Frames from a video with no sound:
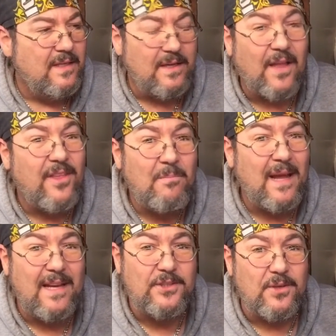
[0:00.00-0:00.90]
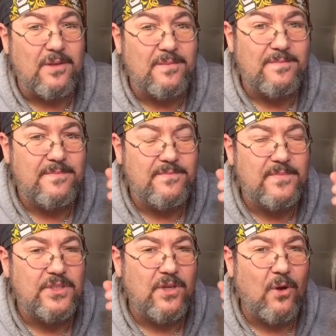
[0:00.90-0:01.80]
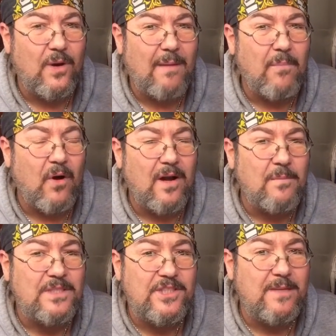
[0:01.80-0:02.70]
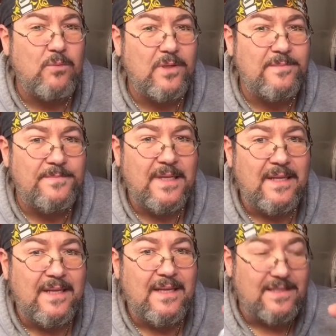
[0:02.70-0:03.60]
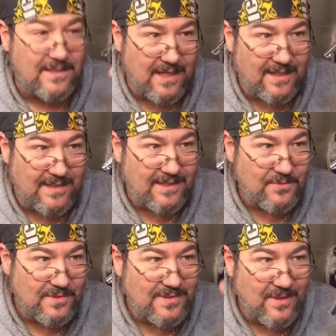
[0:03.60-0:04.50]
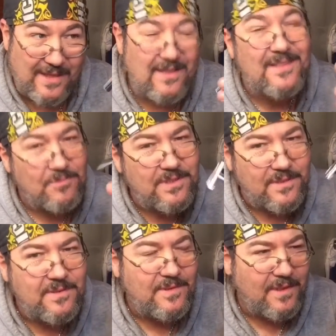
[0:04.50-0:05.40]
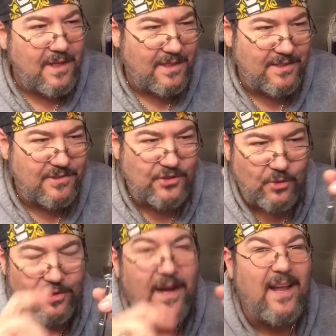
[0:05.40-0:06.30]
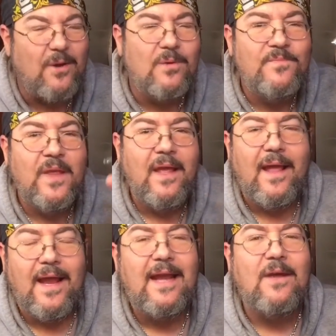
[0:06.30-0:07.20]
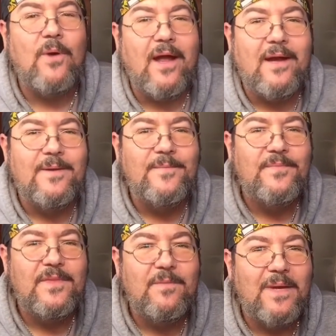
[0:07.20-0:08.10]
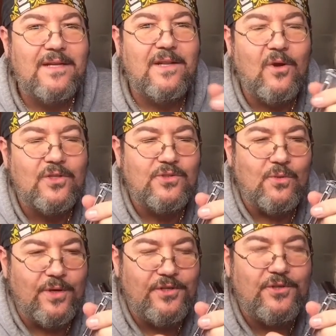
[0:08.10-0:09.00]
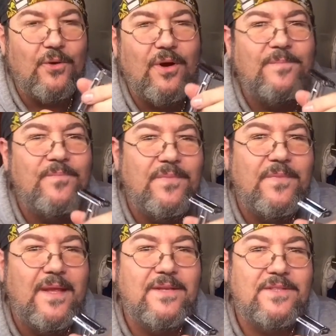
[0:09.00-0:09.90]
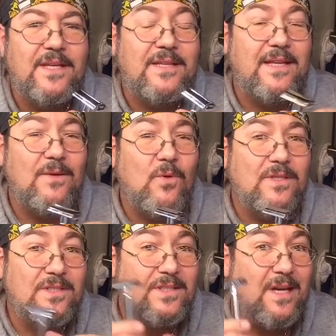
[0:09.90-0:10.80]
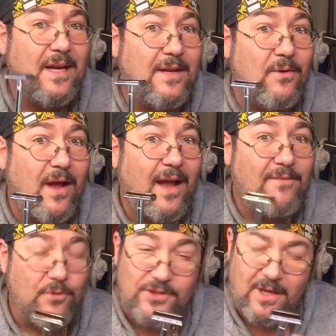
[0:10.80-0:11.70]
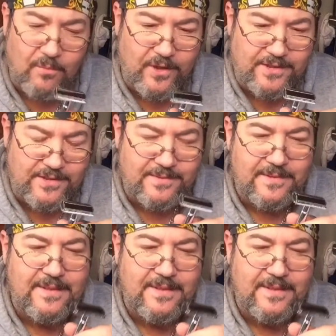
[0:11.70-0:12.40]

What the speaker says: Nothing major. So I bought him a cheap one, just like this one. Well, it was a shorter handle. Anyway, to make a long story short, he said that it wasn't cutting right for some reason.